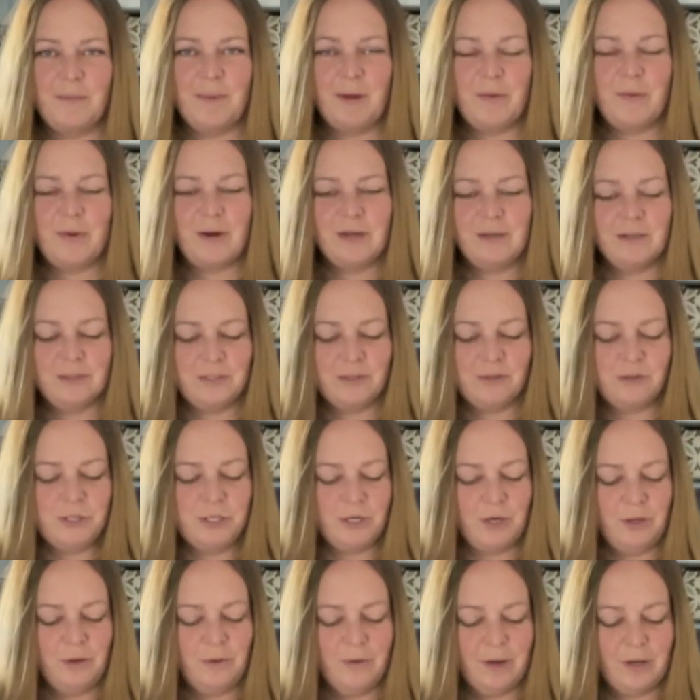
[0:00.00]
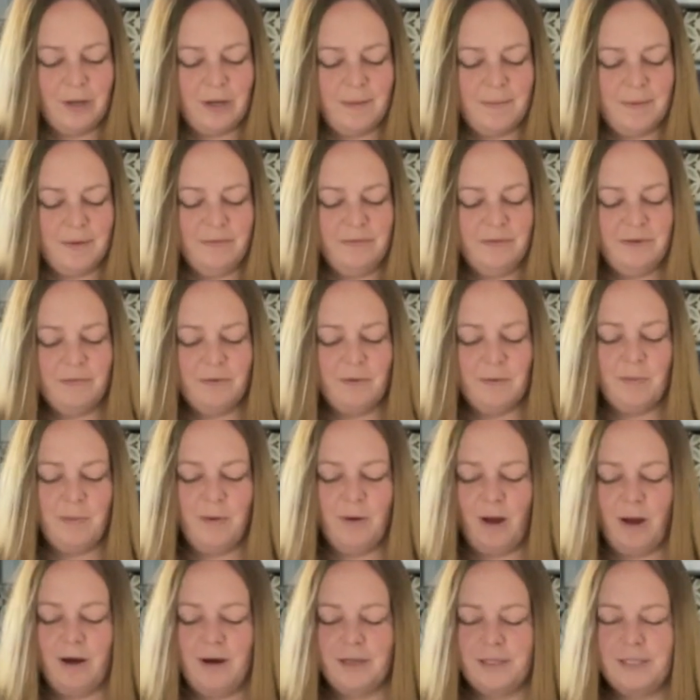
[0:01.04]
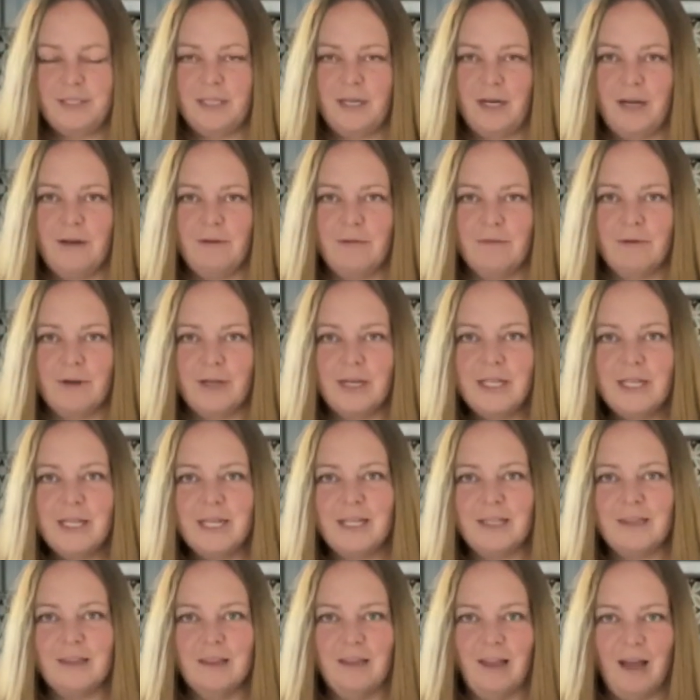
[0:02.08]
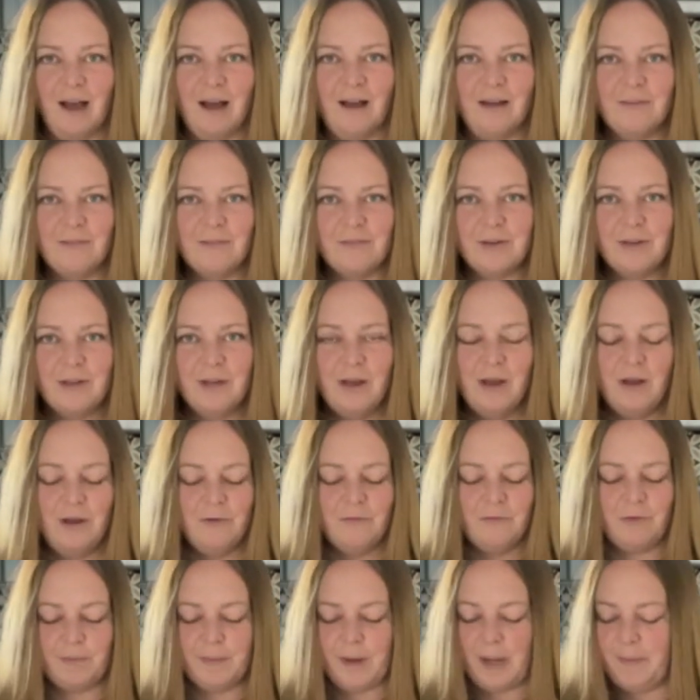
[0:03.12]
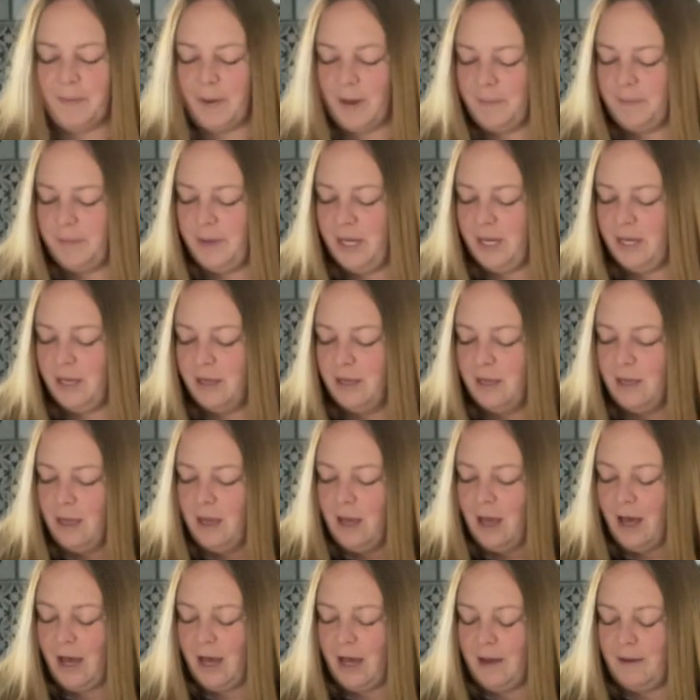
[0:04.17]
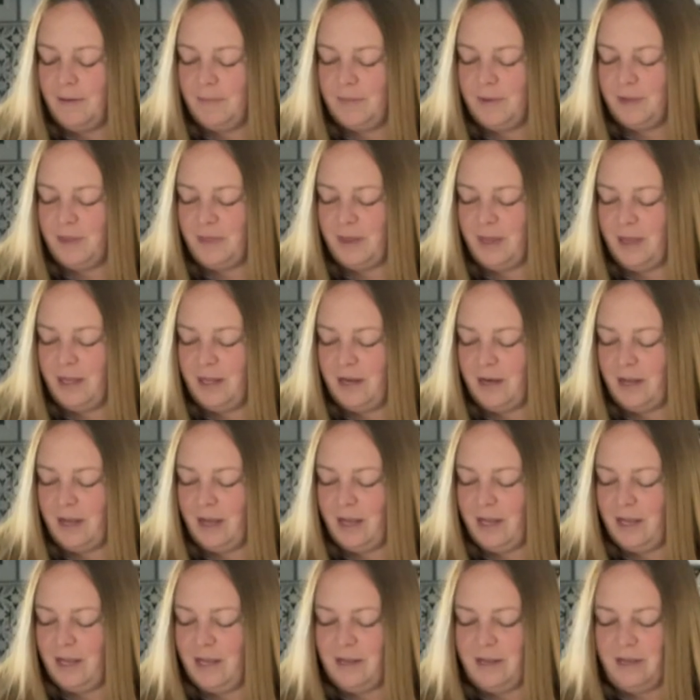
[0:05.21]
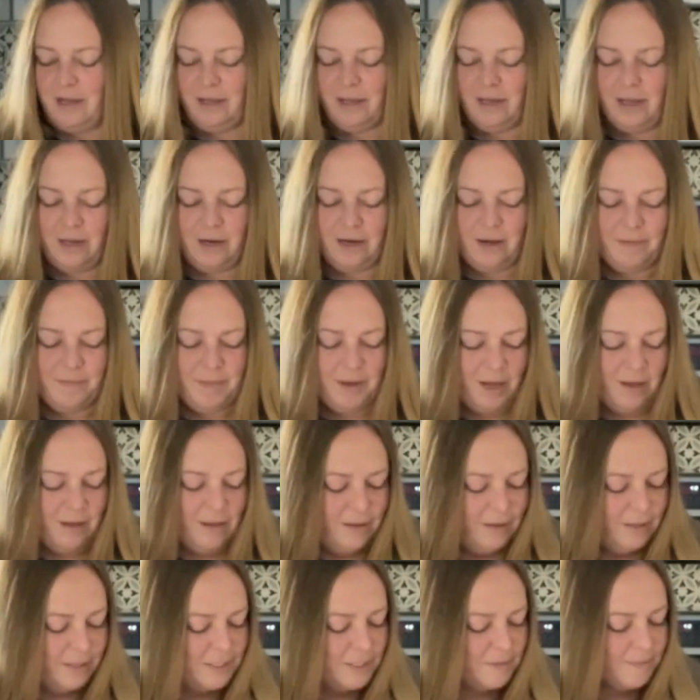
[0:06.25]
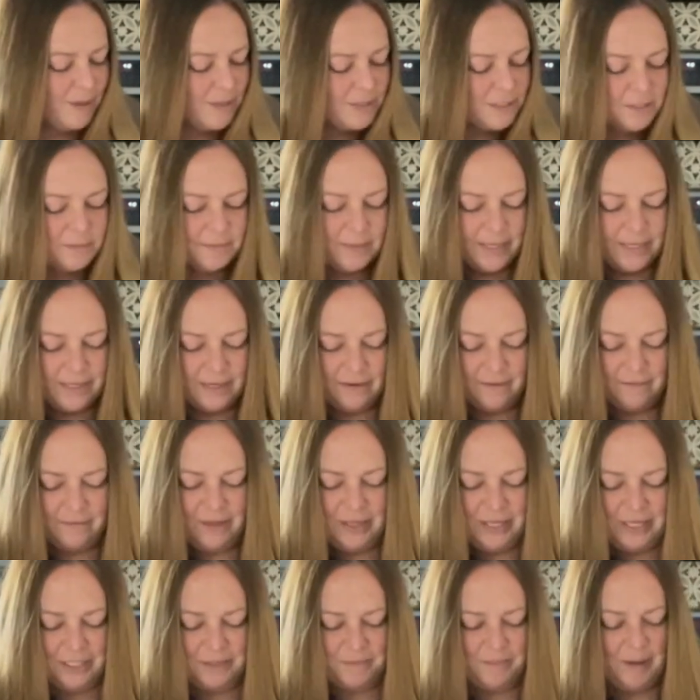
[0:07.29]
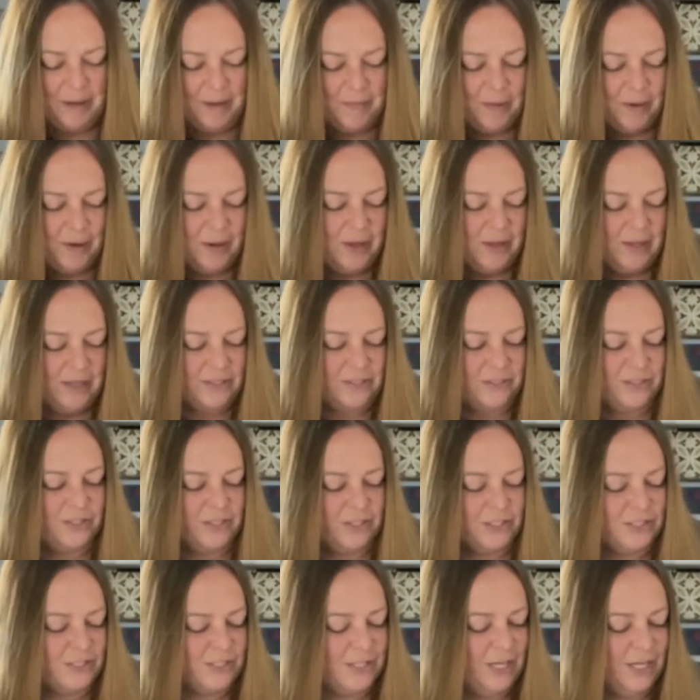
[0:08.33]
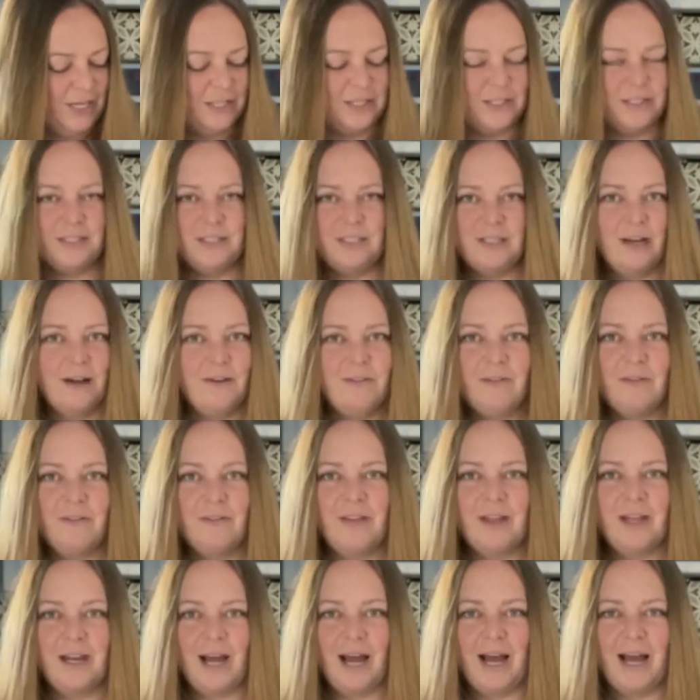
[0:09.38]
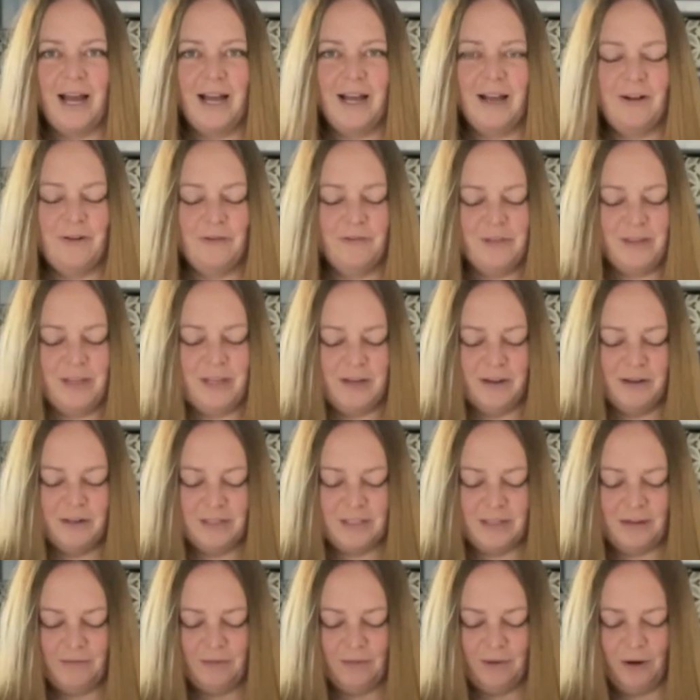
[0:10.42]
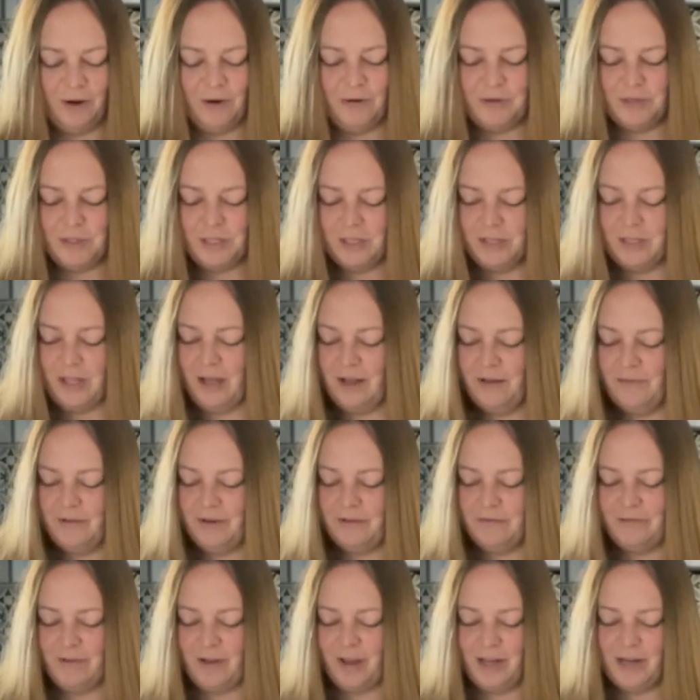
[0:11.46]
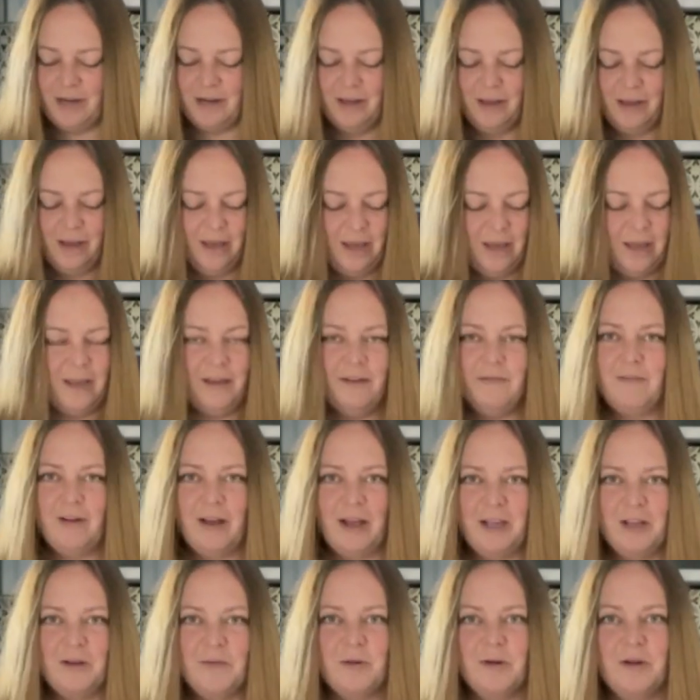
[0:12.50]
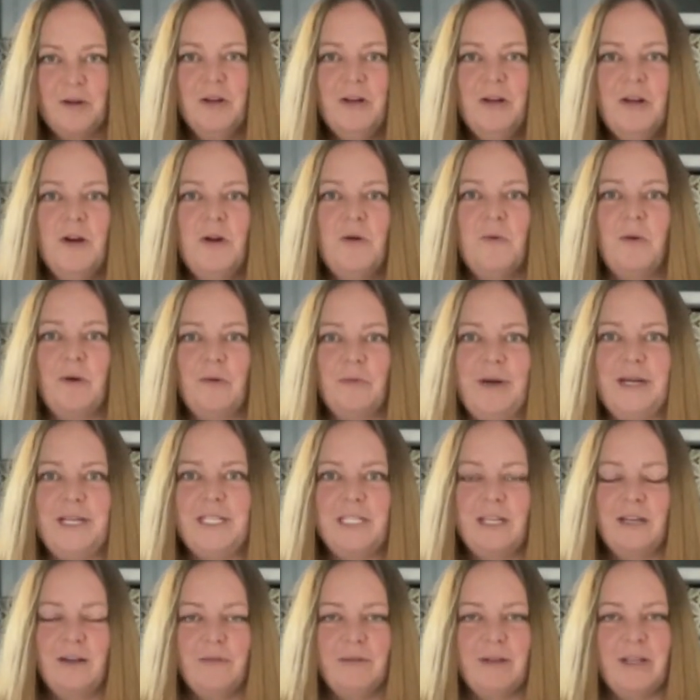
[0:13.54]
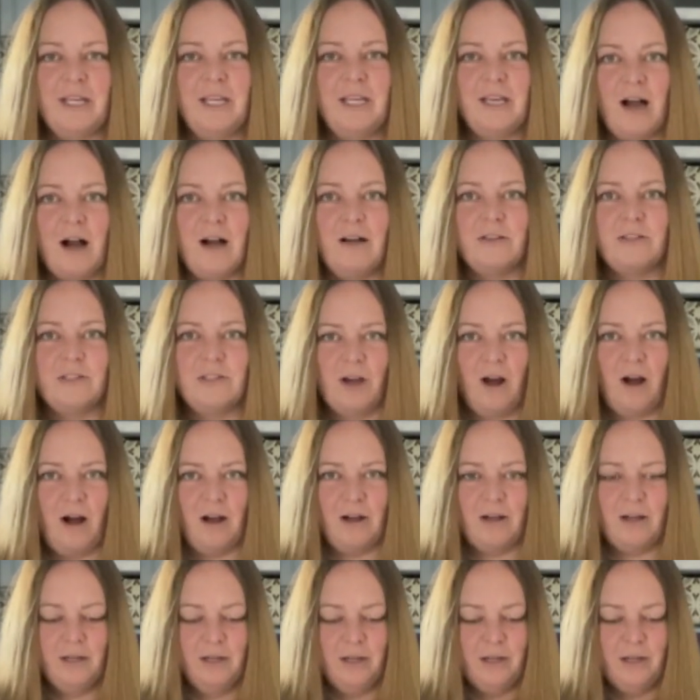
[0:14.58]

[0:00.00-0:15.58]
I want to also show you a couple of different products that I really love for my puppy. That I'm not like sponsored by any of these people. It's just stuff that I, over the years, have grown to love and find invaluable when raising a really young dog.